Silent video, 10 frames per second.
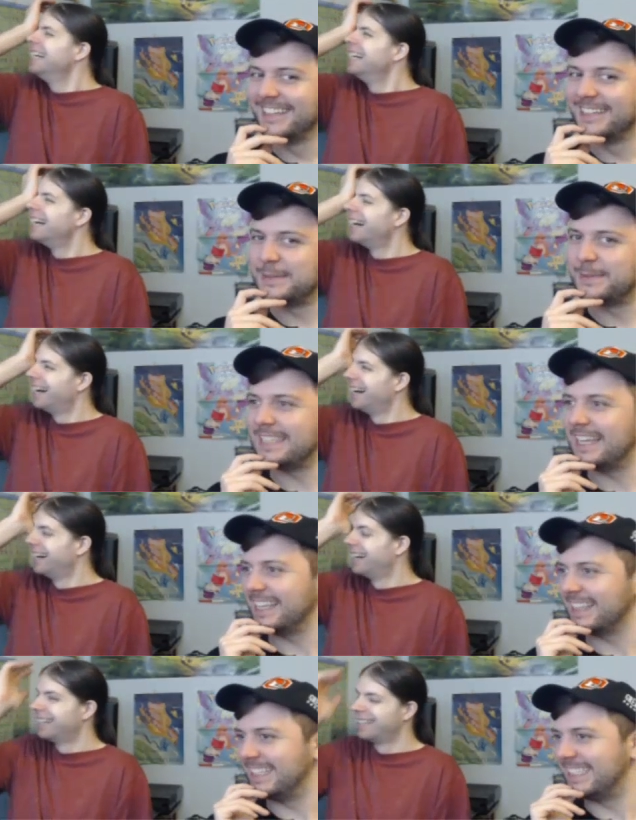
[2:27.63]
Speaker 1: was uh, that
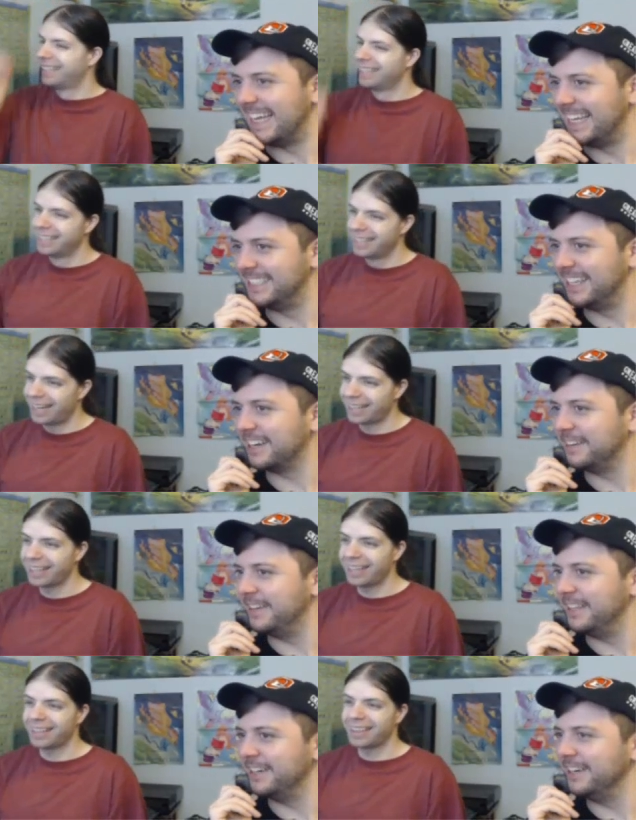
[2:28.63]
like the Saiyan Saga I
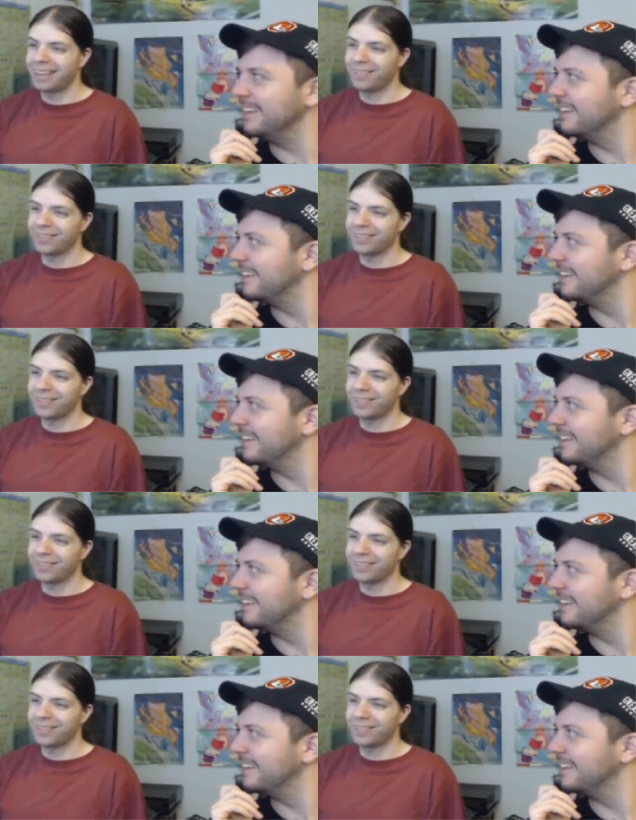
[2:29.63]
think, filler? I think it